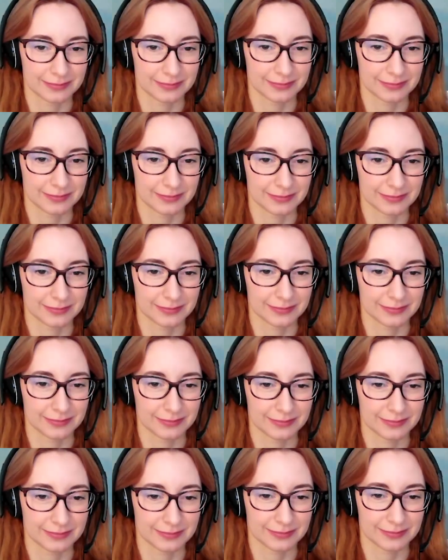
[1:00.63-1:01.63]

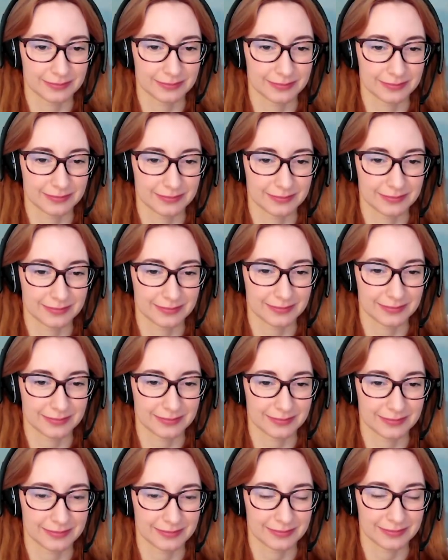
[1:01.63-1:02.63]

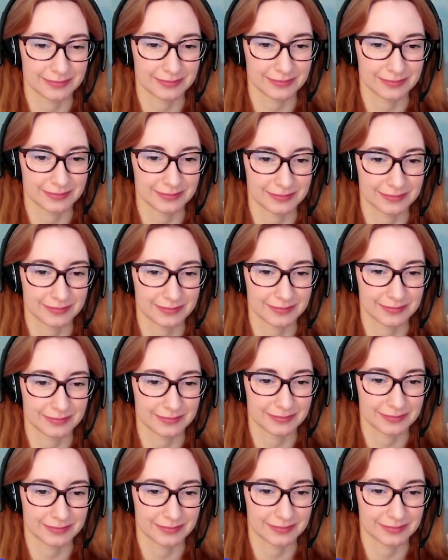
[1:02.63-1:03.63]

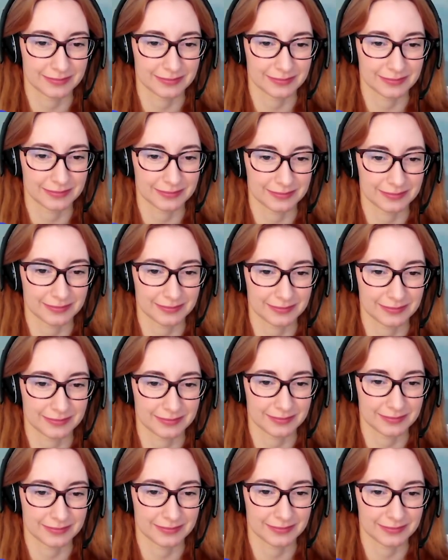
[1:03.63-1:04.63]

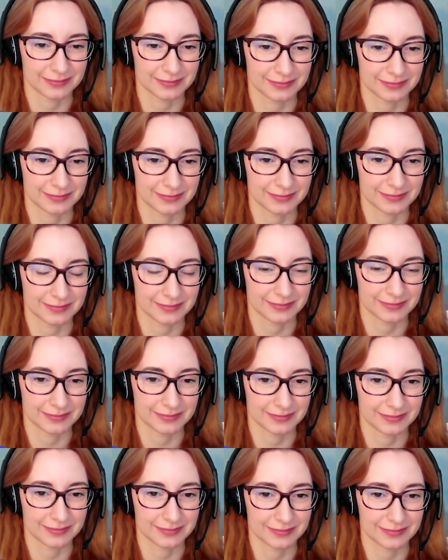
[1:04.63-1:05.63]

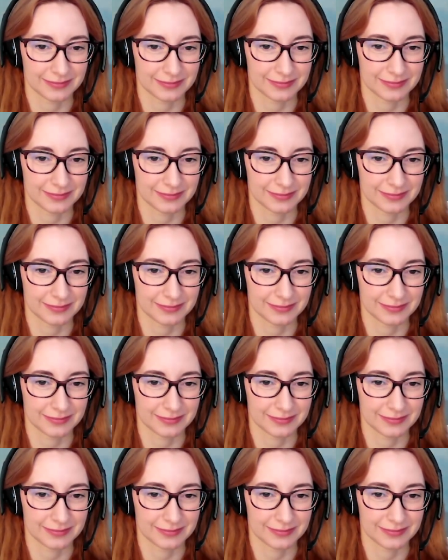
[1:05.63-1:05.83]
[no speech]